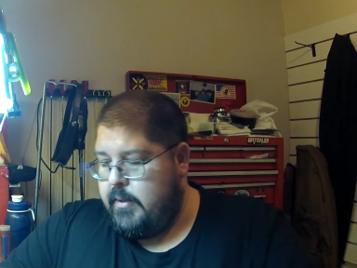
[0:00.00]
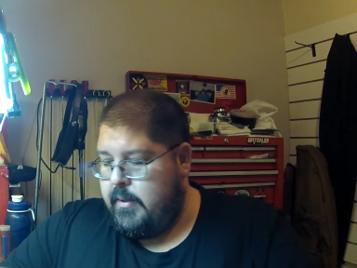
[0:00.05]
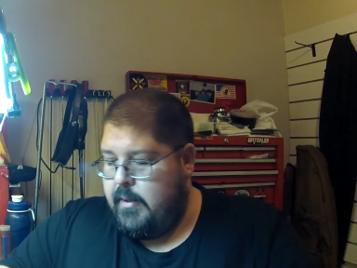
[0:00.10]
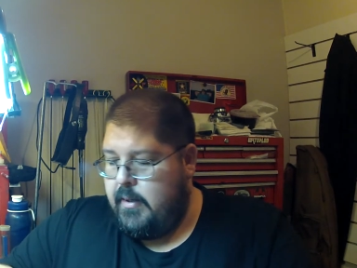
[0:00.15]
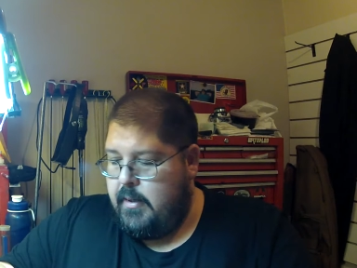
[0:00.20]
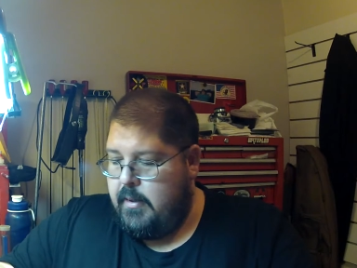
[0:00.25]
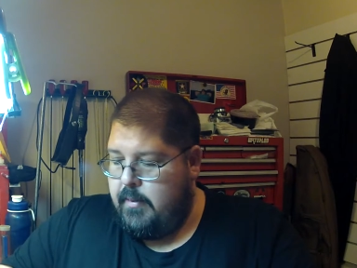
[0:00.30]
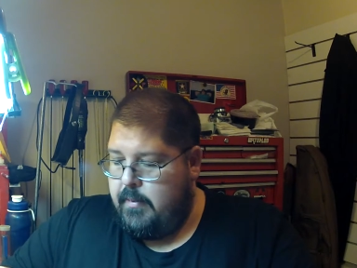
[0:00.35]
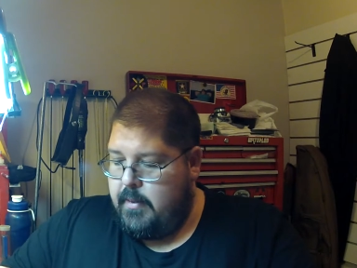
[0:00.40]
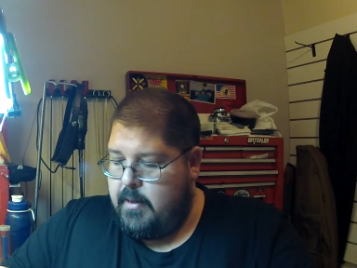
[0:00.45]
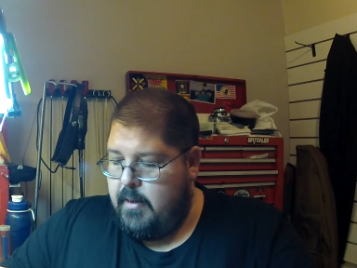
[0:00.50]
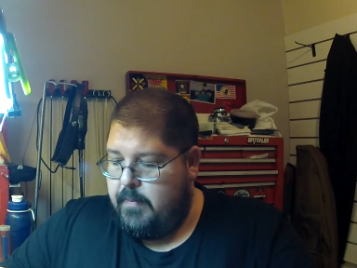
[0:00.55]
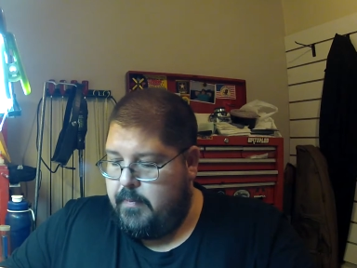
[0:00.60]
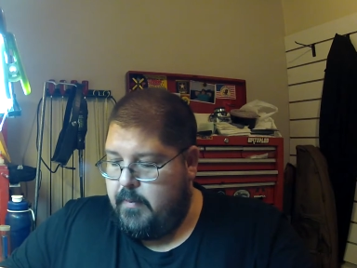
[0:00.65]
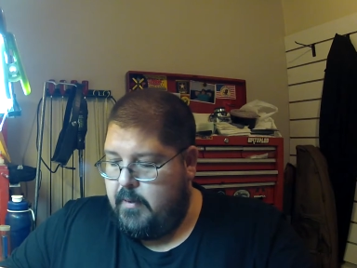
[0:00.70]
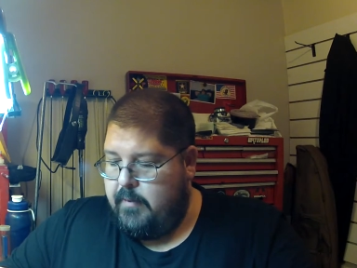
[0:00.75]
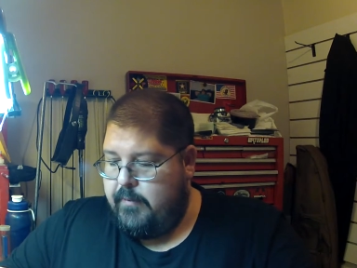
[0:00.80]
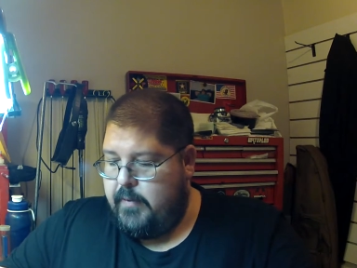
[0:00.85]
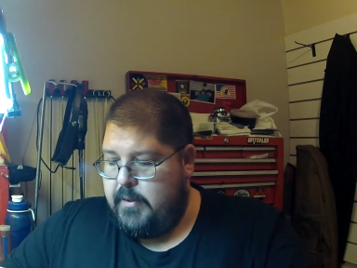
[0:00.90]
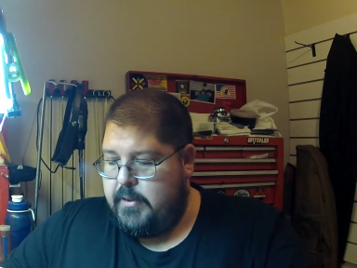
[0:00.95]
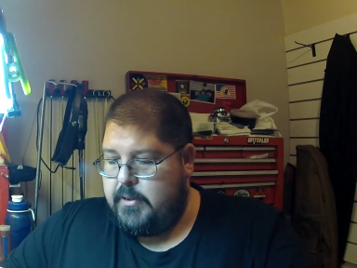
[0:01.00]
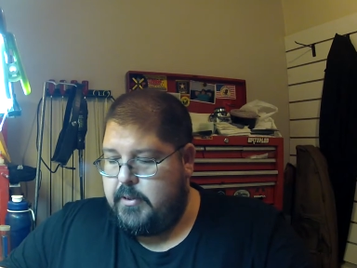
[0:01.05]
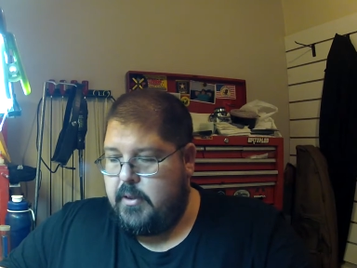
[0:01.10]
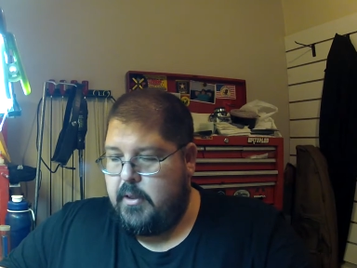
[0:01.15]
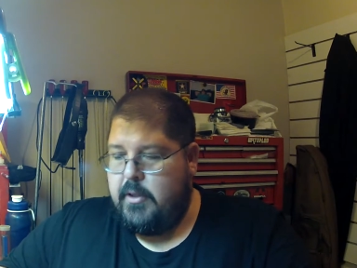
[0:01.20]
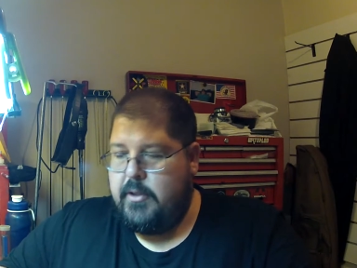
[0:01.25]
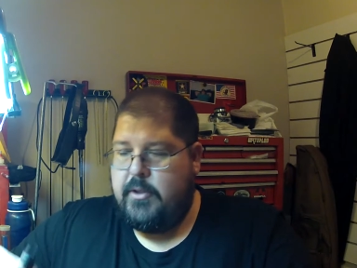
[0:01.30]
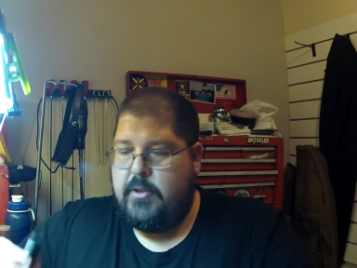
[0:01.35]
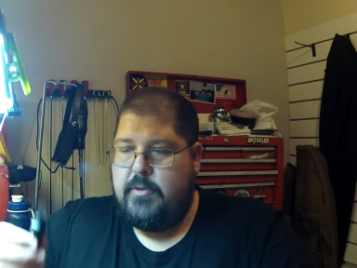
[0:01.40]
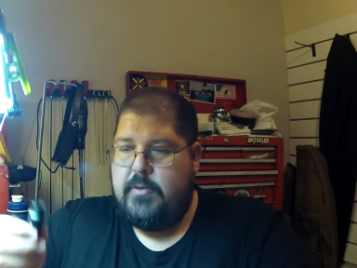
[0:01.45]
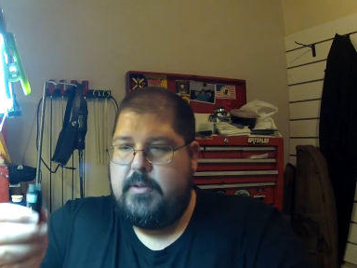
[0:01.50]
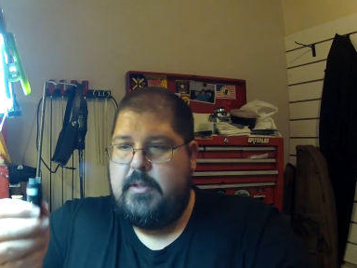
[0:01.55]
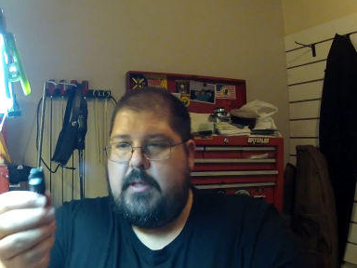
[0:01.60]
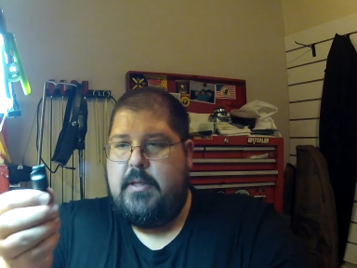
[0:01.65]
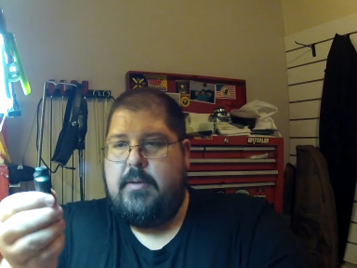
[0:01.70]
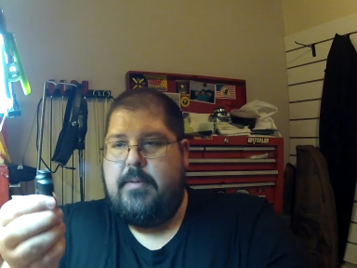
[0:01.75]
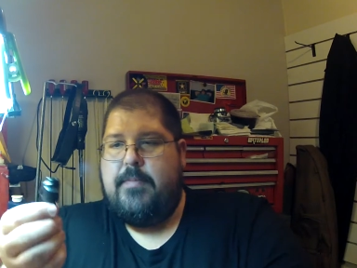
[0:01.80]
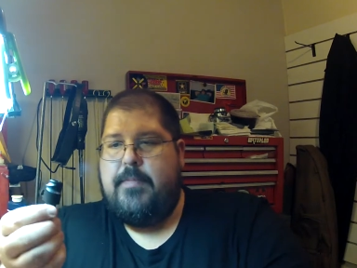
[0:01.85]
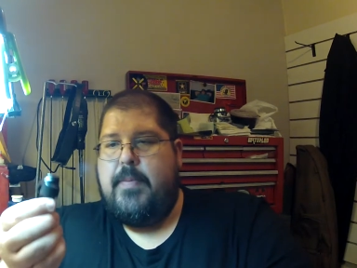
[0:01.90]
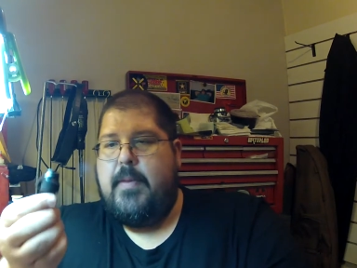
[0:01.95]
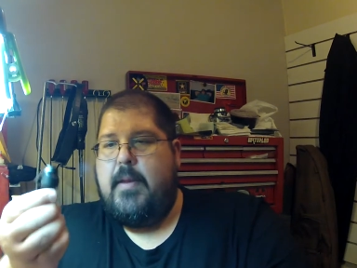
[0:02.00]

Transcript: A couple of us are using